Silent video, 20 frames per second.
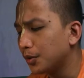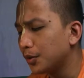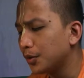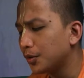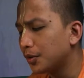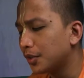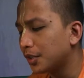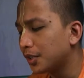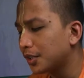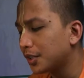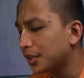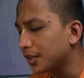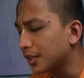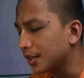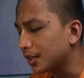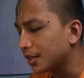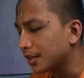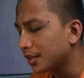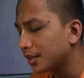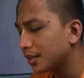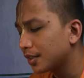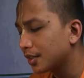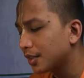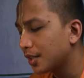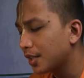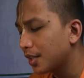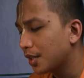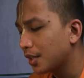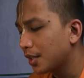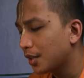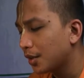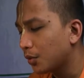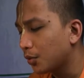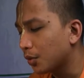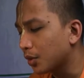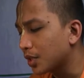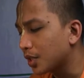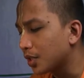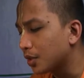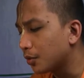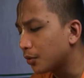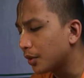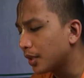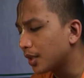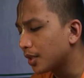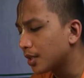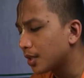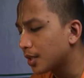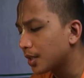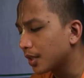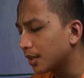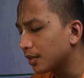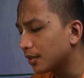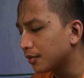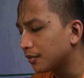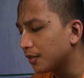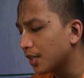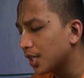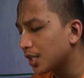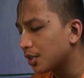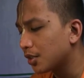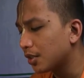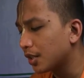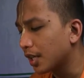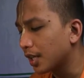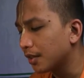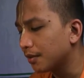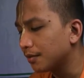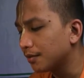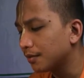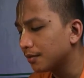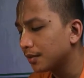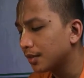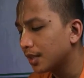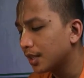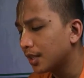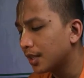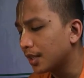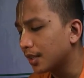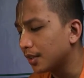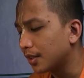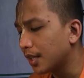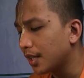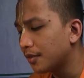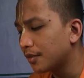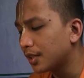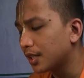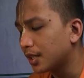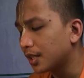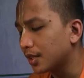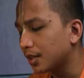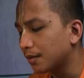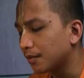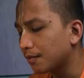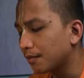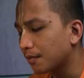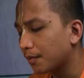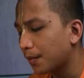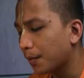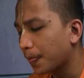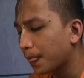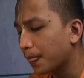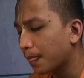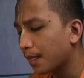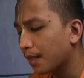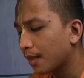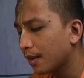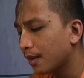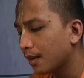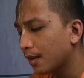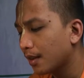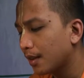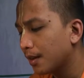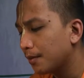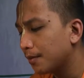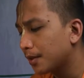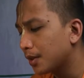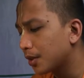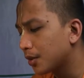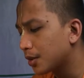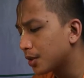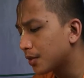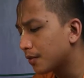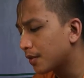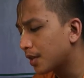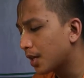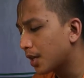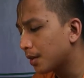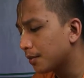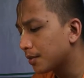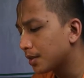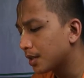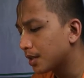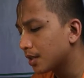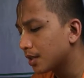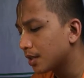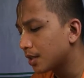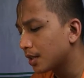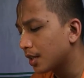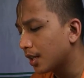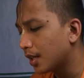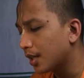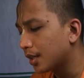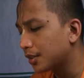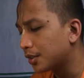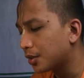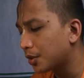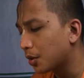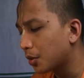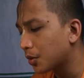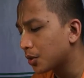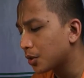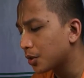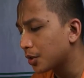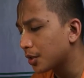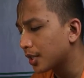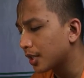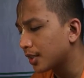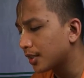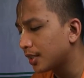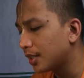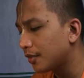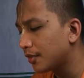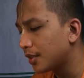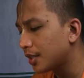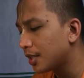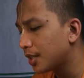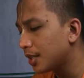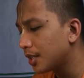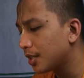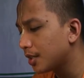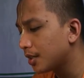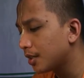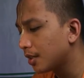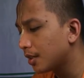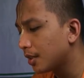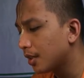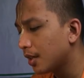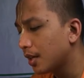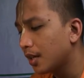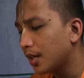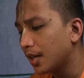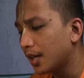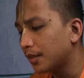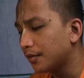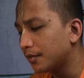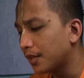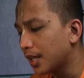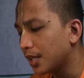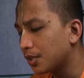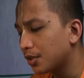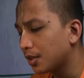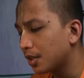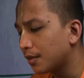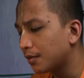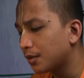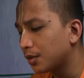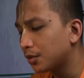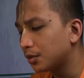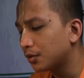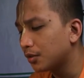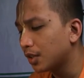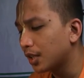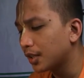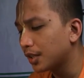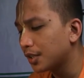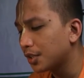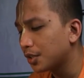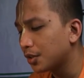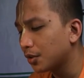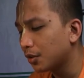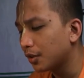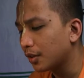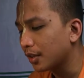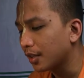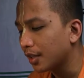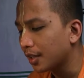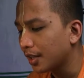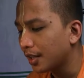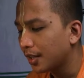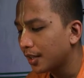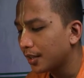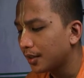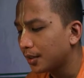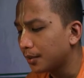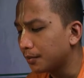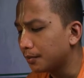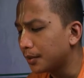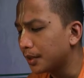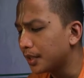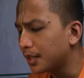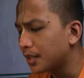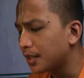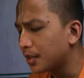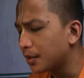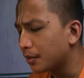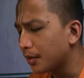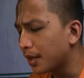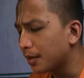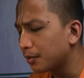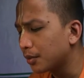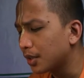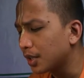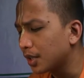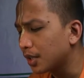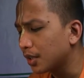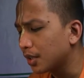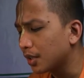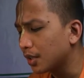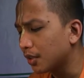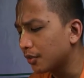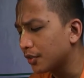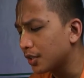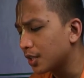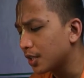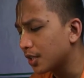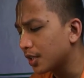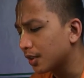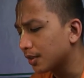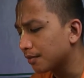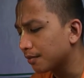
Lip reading: Krishna was the real son of Vasudeva and Devaki, because of Kamsa's atrocious activities, Vasudeva could not enjoy the birth ceremony of his son.